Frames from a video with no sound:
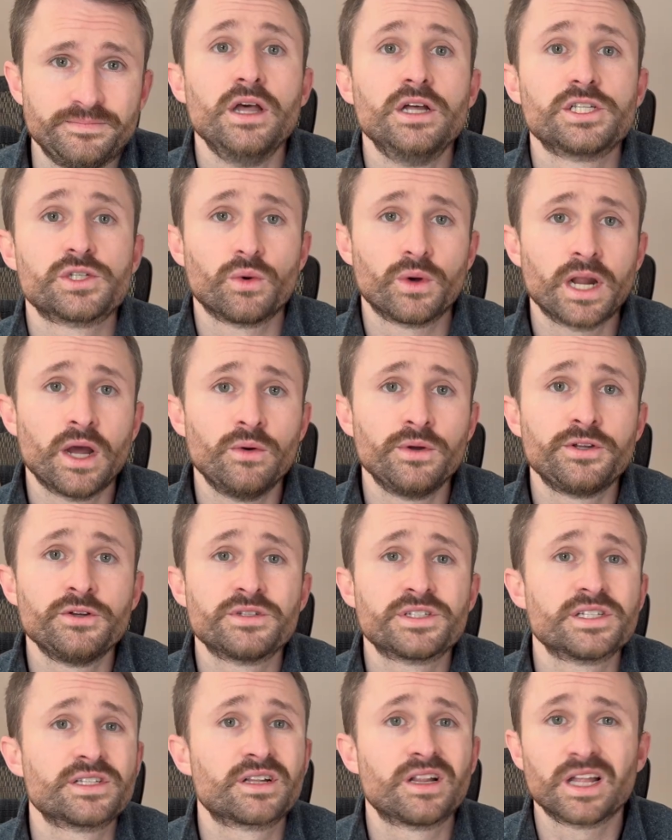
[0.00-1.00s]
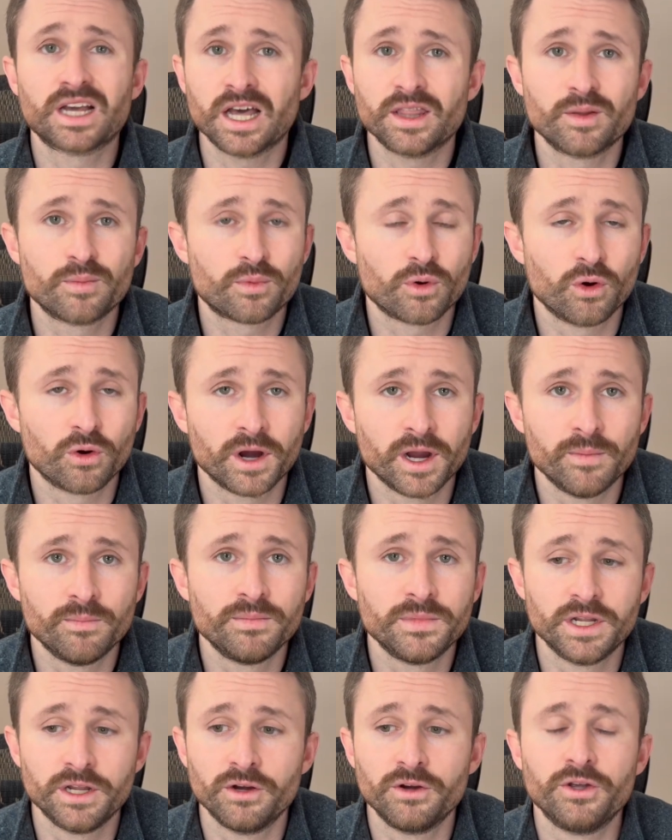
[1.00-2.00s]
So what I would do is just click on the program
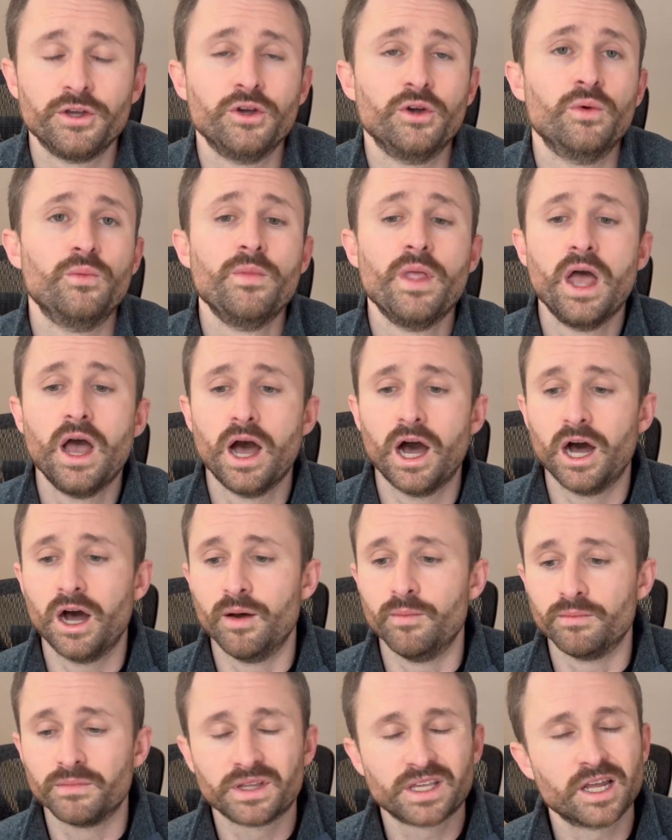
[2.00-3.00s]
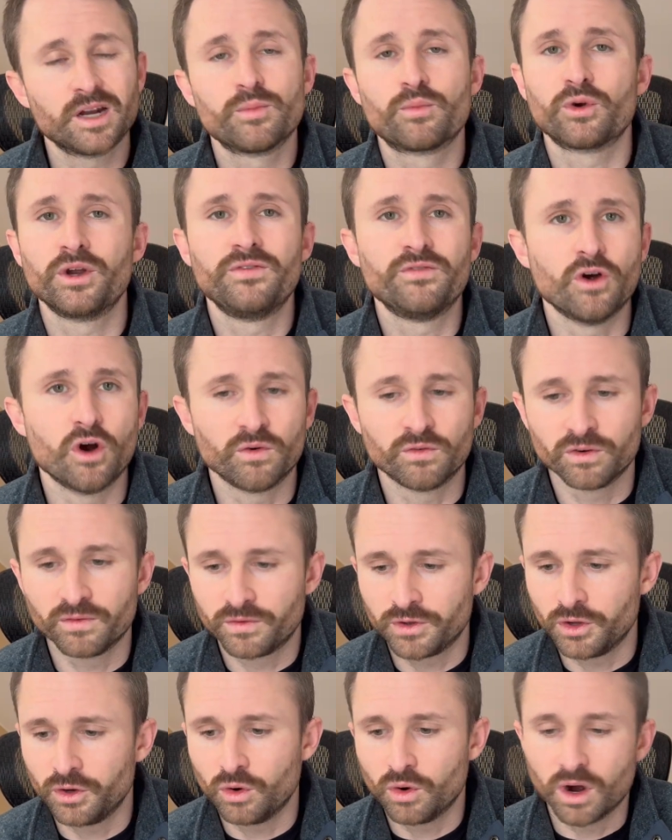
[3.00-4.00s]
near you, get a brief
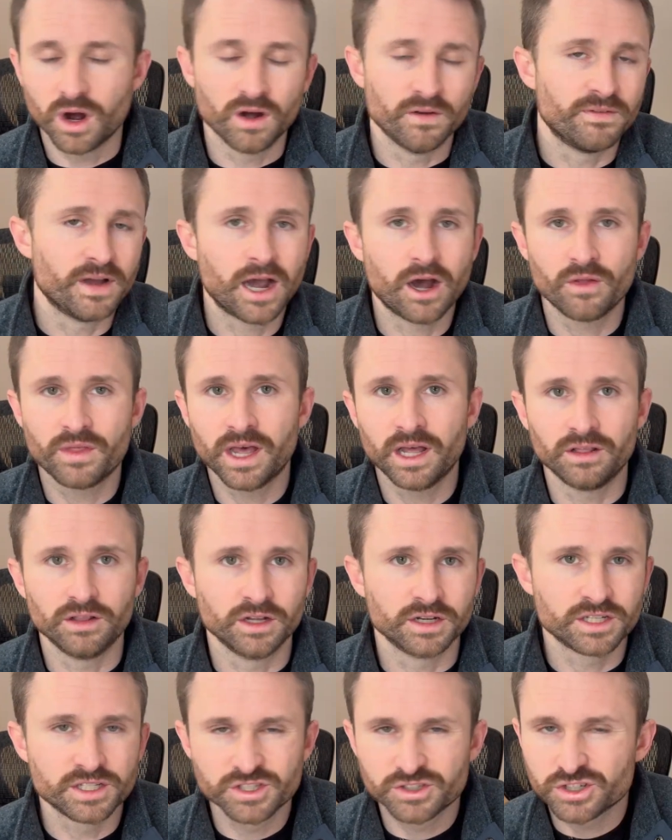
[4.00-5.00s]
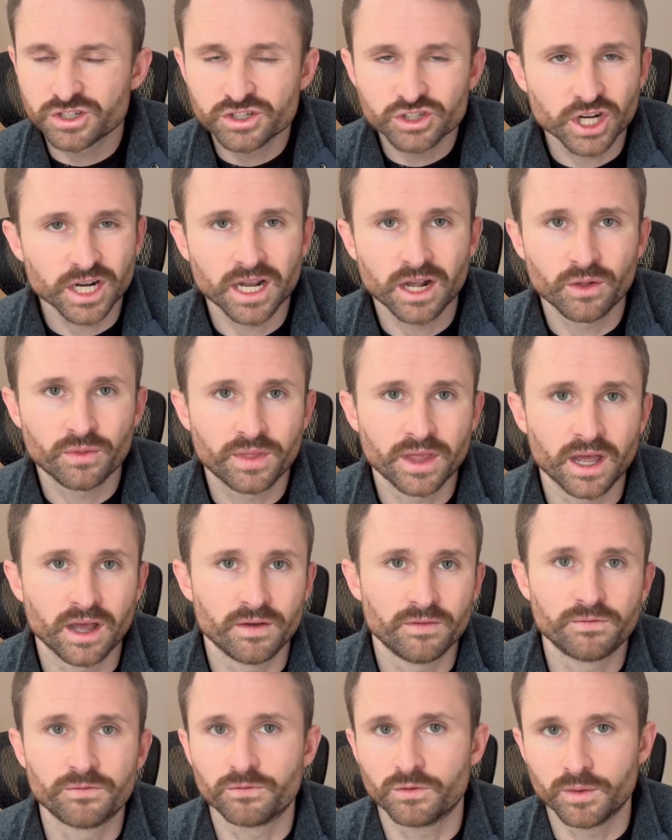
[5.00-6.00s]
overview of how that looks, just check out
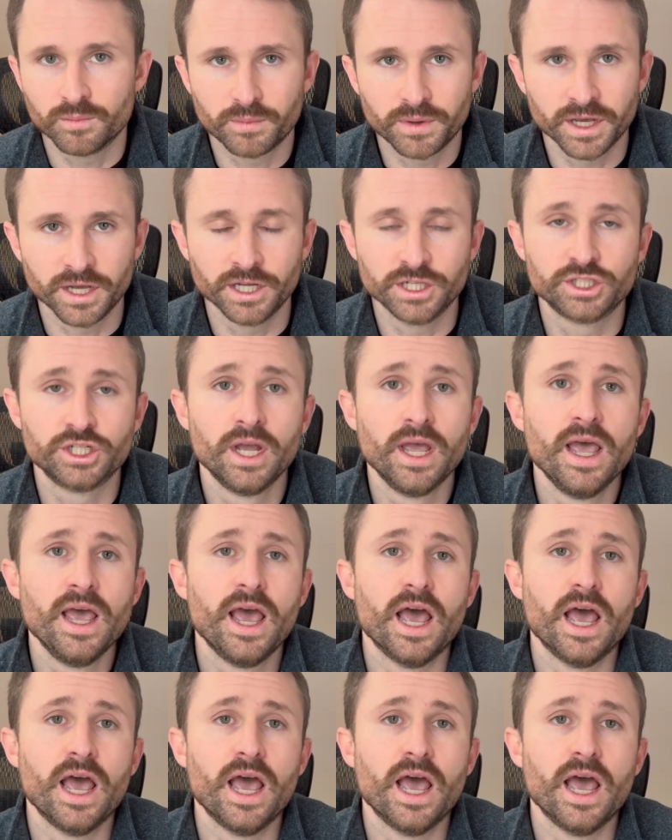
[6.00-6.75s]
that front page.